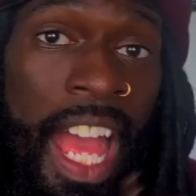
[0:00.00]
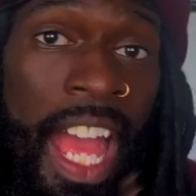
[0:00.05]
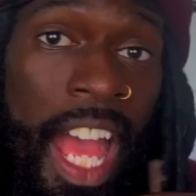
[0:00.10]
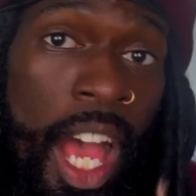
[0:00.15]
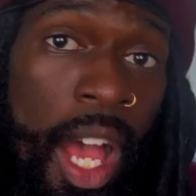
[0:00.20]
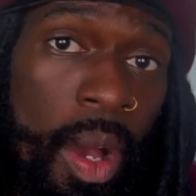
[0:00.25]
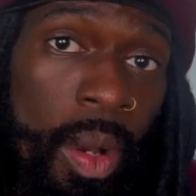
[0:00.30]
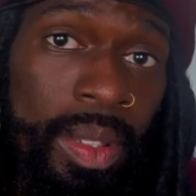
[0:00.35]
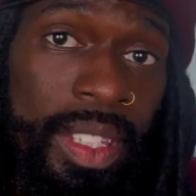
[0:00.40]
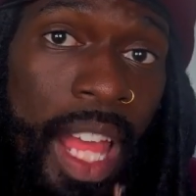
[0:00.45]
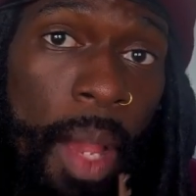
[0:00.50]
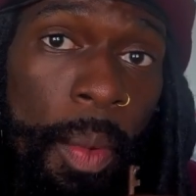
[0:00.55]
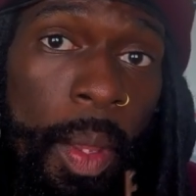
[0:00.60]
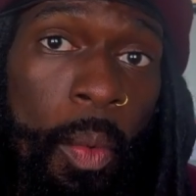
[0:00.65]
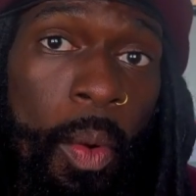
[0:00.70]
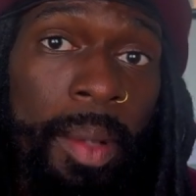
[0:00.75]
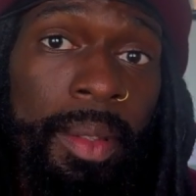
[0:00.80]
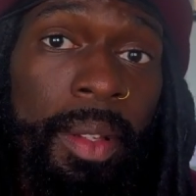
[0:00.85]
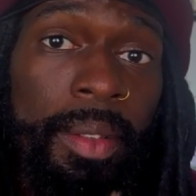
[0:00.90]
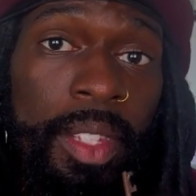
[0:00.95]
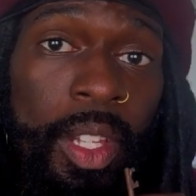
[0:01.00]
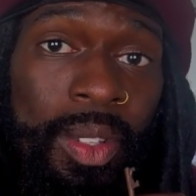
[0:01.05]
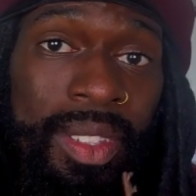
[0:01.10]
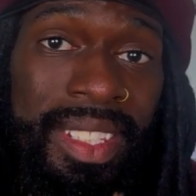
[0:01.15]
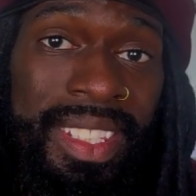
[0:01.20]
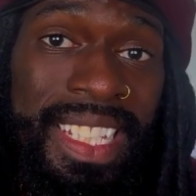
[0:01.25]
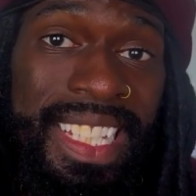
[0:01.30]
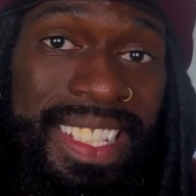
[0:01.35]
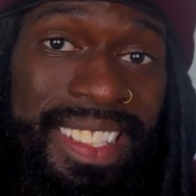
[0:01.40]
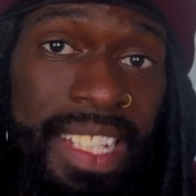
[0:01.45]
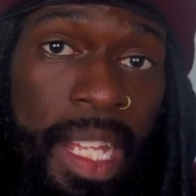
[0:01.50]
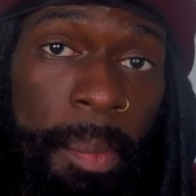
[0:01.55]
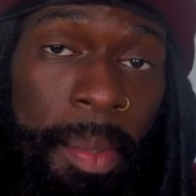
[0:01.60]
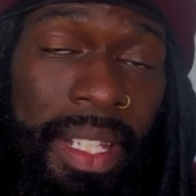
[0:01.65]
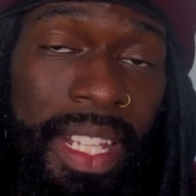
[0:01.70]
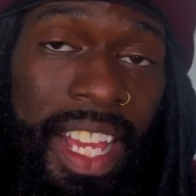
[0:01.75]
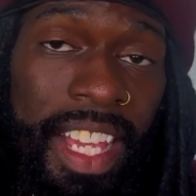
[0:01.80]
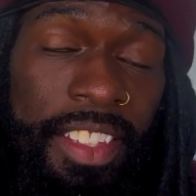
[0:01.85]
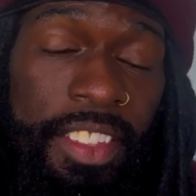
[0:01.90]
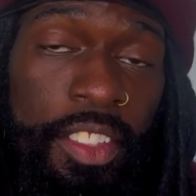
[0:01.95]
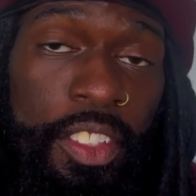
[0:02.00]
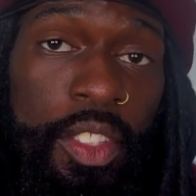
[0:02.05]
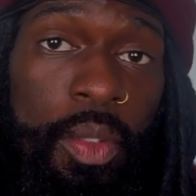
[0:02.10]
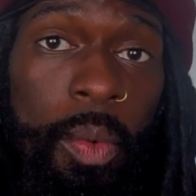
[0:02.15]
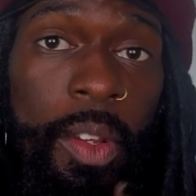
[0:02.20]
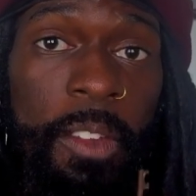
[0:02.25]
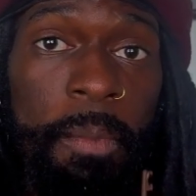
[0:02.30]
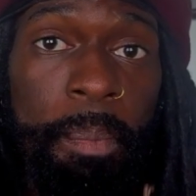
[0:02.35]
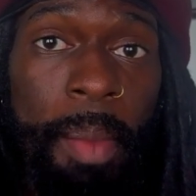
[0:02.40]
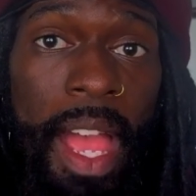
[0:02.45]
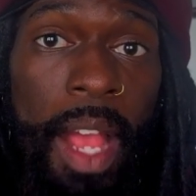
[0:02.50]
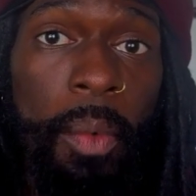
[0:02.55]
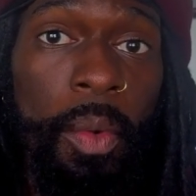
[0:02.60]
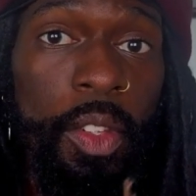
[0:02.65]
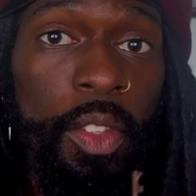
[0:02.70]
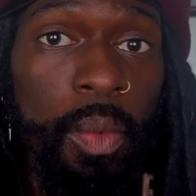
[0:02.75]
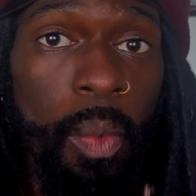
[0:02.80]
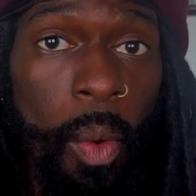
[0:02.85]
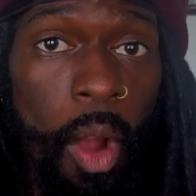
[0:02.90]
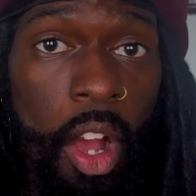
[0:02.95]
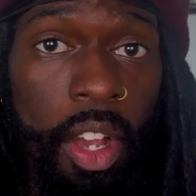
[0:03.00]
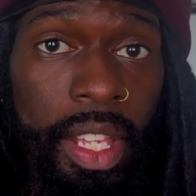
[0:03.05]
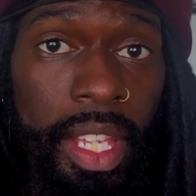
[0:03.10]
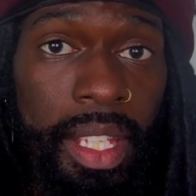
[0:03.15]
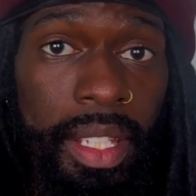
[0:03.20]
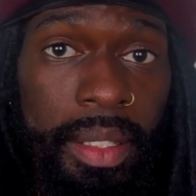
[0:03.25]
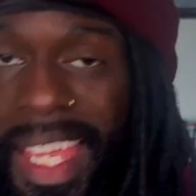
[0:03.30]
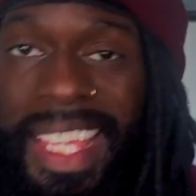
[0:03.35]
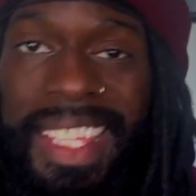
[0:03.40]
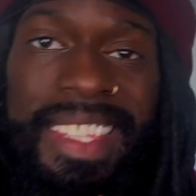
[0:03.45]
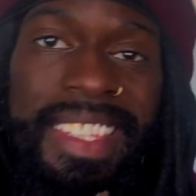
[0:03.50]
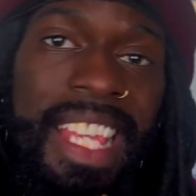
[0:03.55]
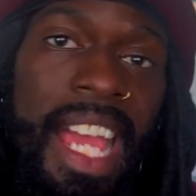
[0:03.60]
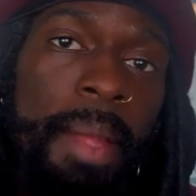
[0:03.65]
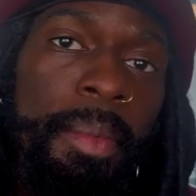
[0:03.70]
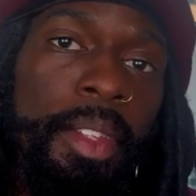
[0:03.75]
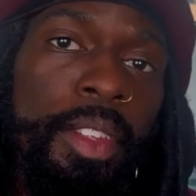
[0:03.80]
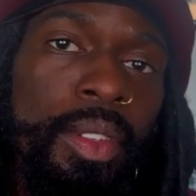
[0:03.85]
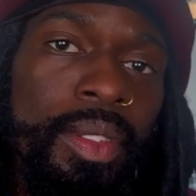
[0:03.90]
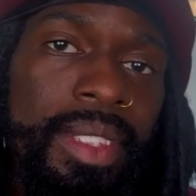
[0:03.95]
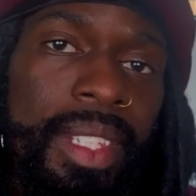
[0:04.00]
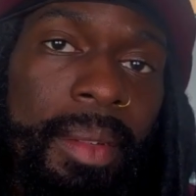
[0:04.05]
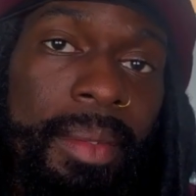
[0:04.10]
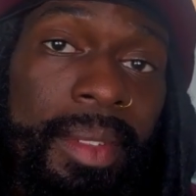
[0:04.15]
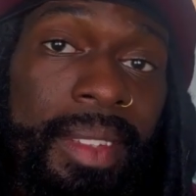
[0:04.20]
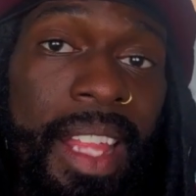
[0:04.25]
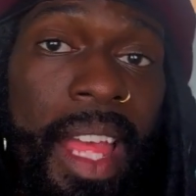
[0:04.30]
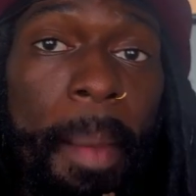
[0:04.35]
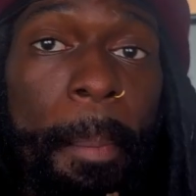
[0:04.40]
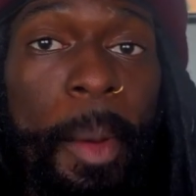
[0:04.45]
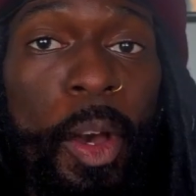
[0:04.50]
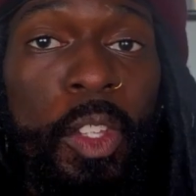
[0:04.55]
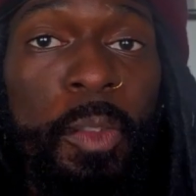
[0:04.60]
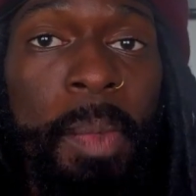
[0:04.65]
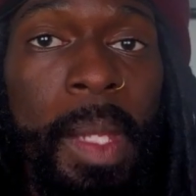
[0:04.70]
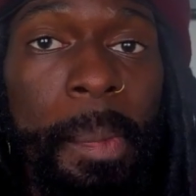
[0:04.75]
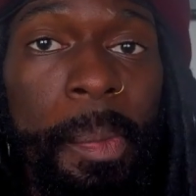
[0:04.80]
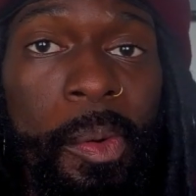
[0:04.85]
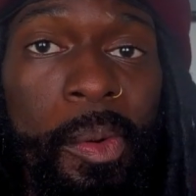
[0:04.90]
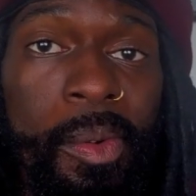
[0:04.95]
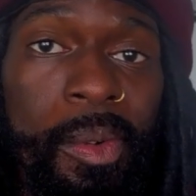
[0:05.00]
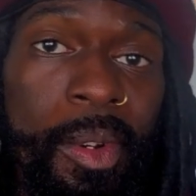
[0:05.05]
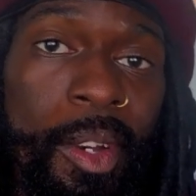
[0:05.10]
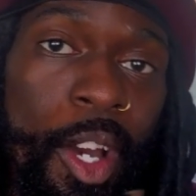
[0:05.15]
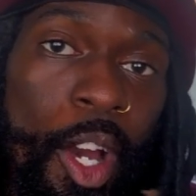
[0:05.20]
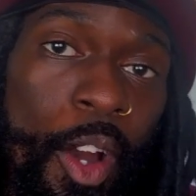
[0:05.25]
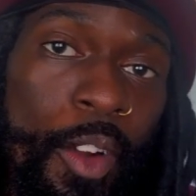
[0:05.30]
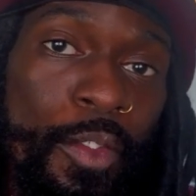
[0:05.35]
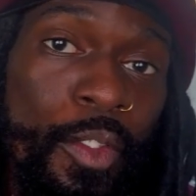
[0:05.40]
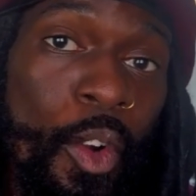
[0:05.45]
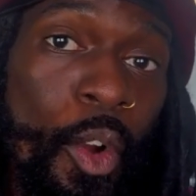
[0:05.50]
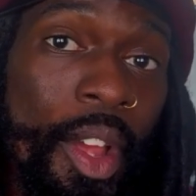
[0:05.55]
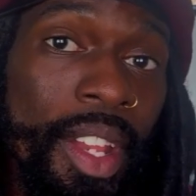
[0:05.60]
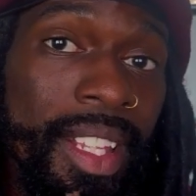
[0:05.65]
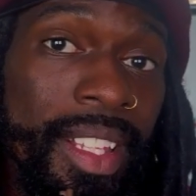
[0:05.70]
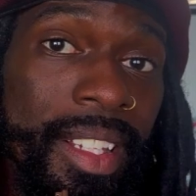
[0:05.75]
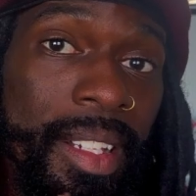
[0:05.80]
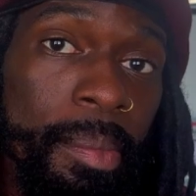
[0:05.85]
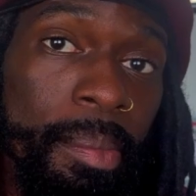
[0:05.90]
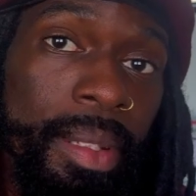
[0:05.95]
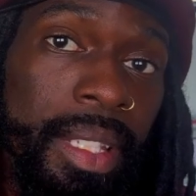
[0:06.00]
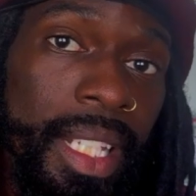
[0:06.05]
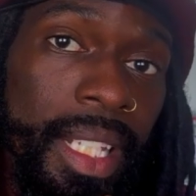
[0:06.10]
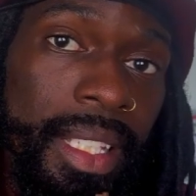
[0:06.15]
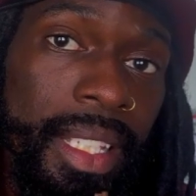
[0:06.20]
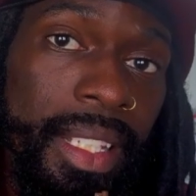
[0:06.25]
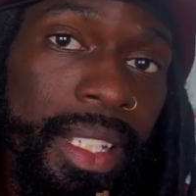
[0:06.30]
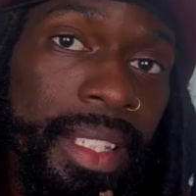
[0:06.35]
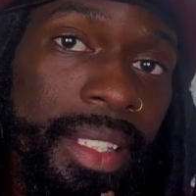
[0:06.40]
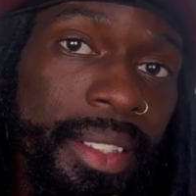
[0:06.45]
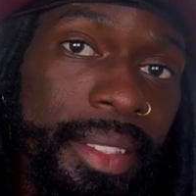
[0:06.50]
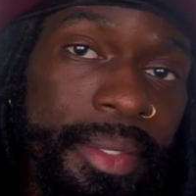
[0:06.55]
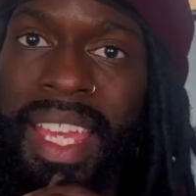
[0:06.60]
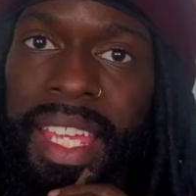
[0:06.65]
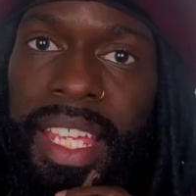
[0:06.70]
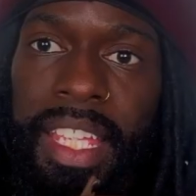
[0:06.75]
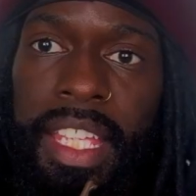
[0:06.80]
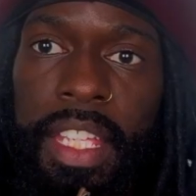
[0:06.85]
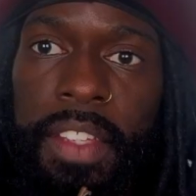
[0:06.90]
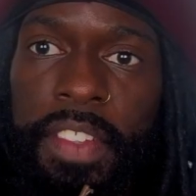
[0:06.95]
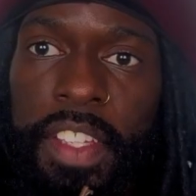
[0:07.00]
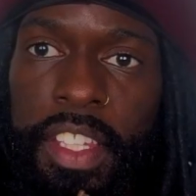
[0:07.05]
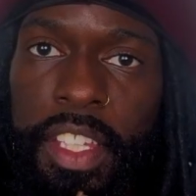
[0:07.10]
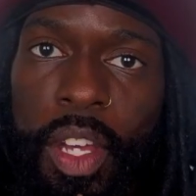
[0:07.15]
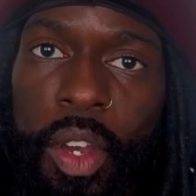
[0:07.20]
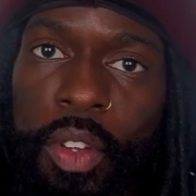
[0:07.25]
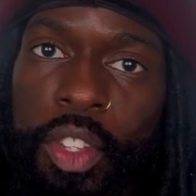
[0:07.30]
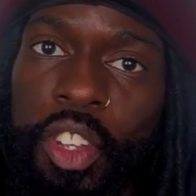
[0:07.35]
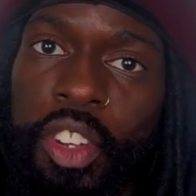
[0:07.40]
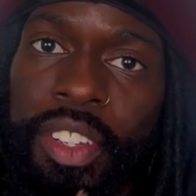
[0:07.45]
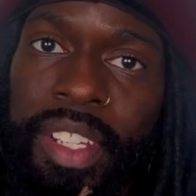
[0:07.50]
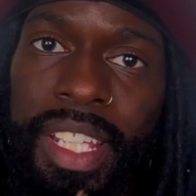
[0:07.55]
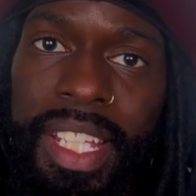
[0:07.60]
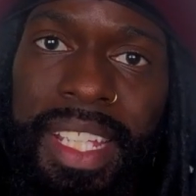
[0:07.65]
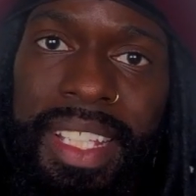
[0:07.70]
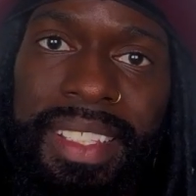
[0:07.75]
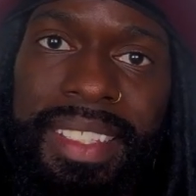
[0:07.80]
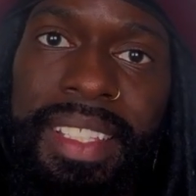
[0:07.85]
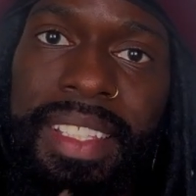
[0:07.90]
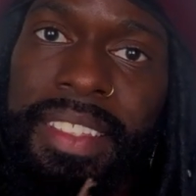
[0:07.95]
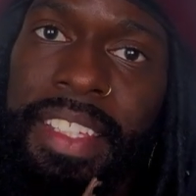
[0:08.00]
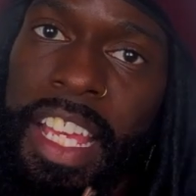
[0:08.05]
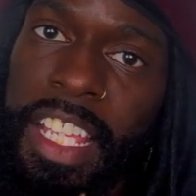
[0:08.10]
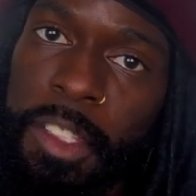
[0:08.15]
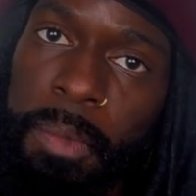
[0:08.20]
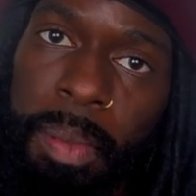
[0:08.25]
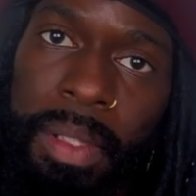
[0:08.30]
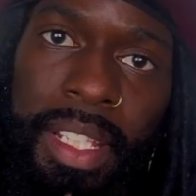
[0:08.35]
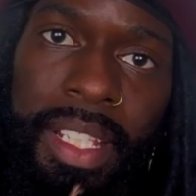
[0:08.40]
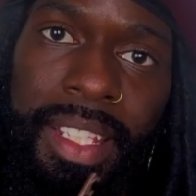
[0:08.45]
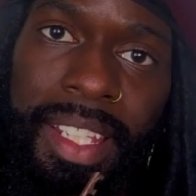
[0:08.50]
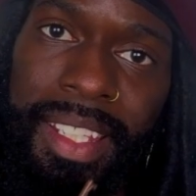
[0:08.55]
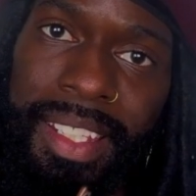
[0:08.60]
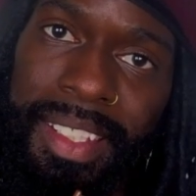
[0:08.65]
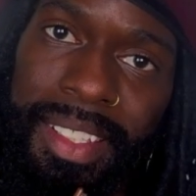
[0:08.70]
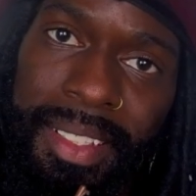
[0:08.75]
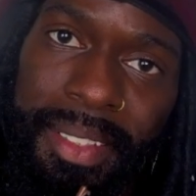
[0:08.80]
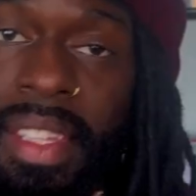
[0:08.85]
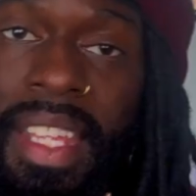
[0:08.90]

Now that we warmed up those knee stabilizers with backwards walking, it's time to do something that most people avoid completely, even though your knees desperately need it.